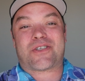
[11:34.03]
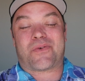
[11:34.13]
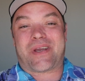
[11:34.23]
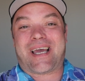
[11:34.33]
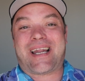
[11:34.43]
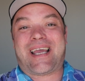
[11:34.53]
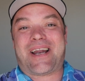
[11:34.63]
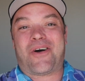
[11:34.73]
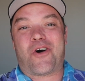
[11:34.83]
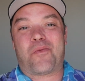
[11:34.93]
so we got to
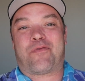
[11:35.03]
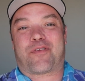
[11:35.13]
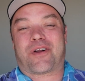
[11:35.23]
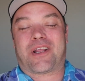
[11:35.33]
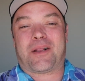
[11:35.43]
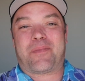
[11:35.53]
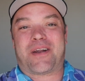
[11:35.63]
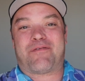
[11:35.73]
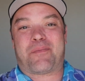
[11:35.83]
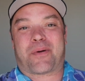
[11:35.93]
get home for a little
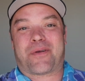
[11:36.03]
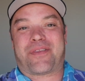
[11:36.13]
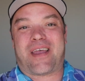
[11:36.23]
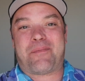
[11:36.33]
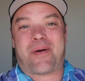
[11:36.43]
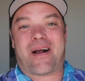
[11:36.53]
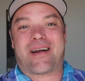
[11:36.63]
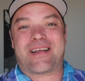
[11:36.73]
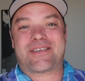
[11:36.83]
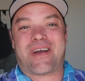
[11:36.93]
bit of a birthday party.